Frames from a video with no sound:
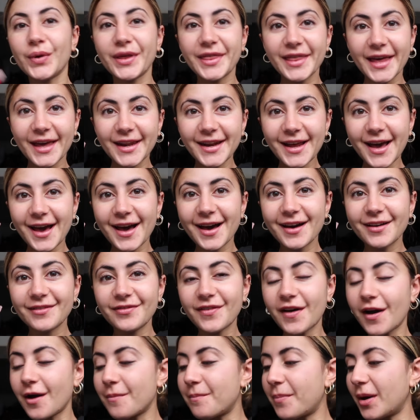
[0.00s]
We then
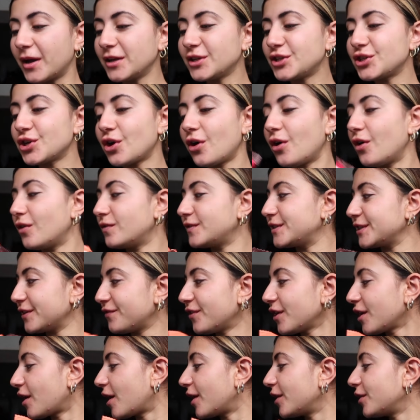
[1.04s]
have a bunch of
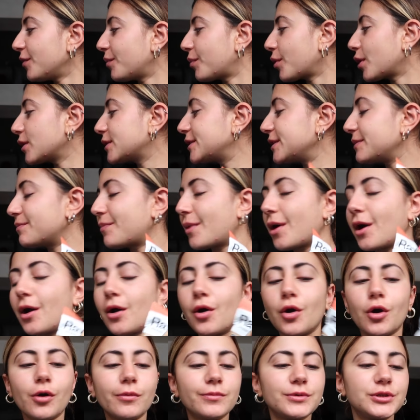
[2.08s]
different kind of protein
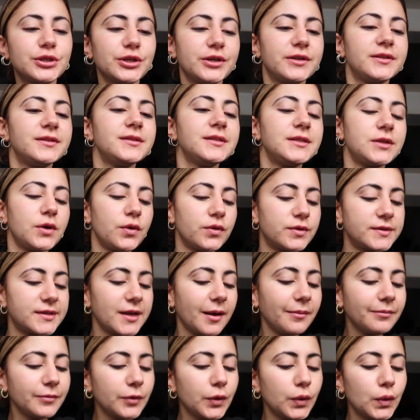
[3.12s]
bar options,
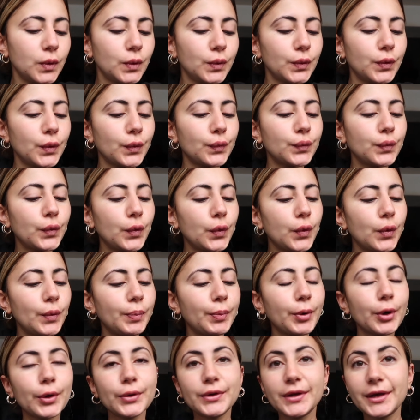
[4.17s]
some called raw
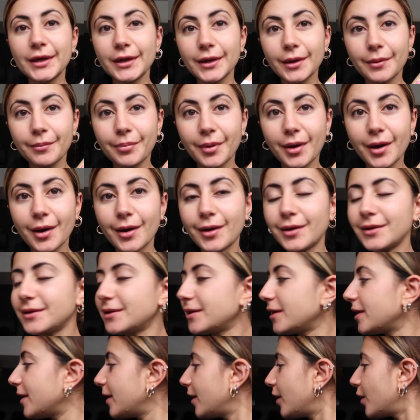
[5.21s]
protein bar.
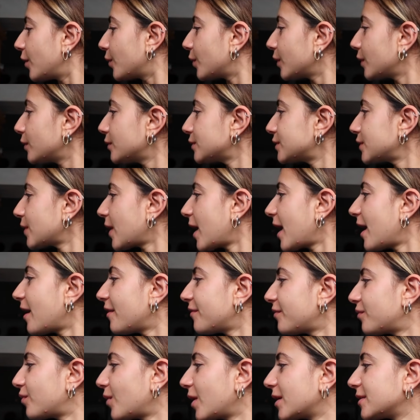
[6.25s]
We also
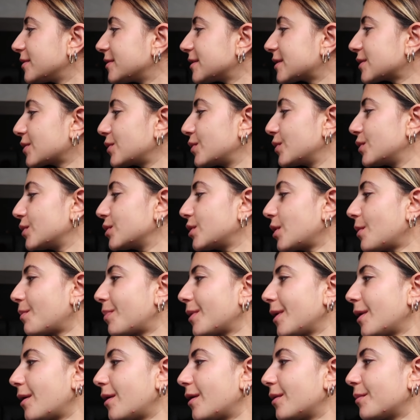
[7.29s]
have ones called
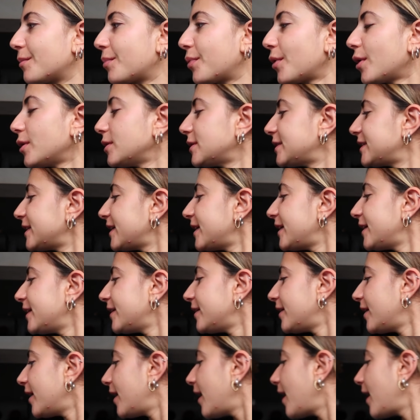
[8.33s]
plant protein.